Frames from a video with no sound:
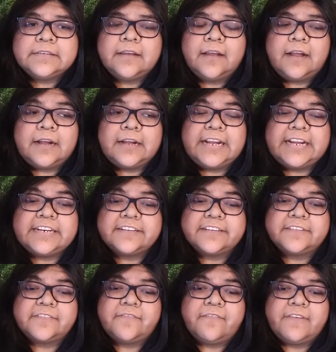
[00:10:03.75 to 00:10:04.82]
I
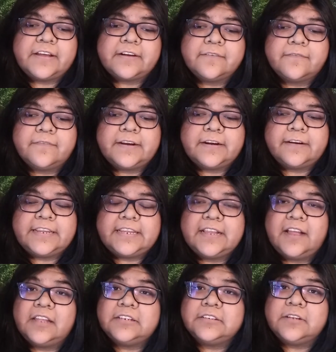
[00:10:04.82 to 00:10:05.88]
just felt very
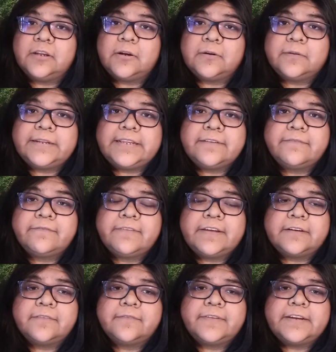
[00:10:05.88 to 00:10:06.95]
alone and
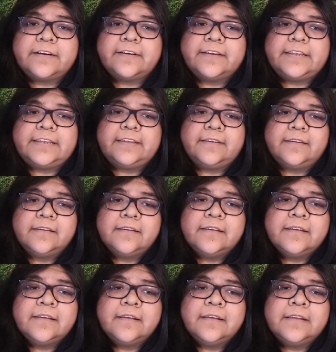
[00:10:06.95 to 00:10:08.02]
felt very
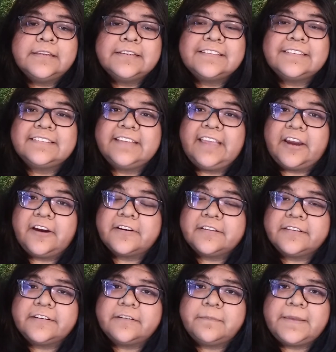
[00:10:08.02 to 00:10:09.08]
scared a
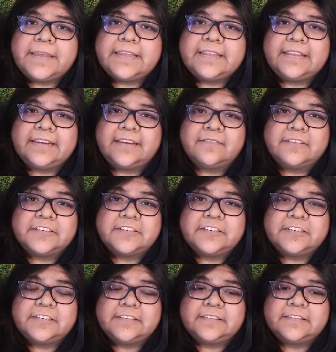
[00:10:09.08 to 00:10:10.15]
little bit. Like it was
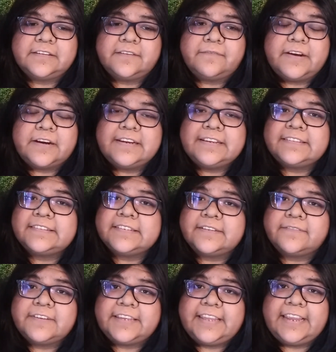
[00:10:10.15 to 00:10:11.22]
just very
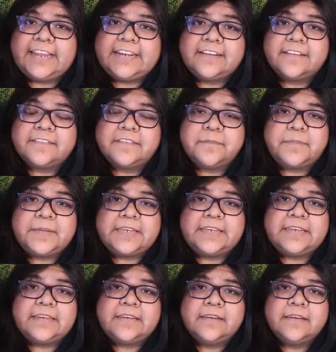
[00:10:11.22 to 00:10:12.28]
suffocating to
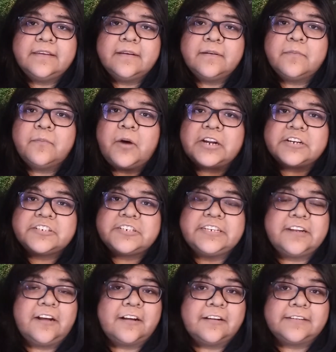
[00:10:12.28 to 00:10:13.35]
be
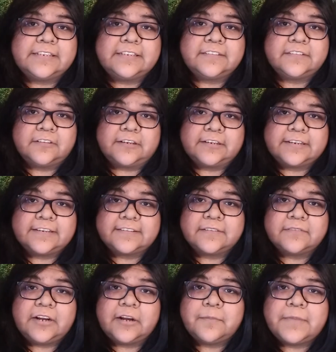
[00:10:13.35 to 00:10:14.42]
watching all this darkness
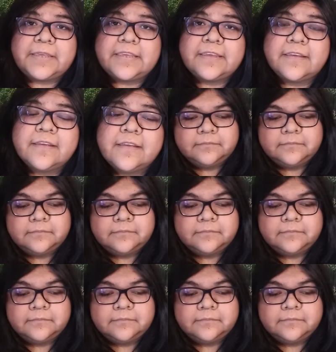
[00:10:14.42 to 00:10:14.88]
around me.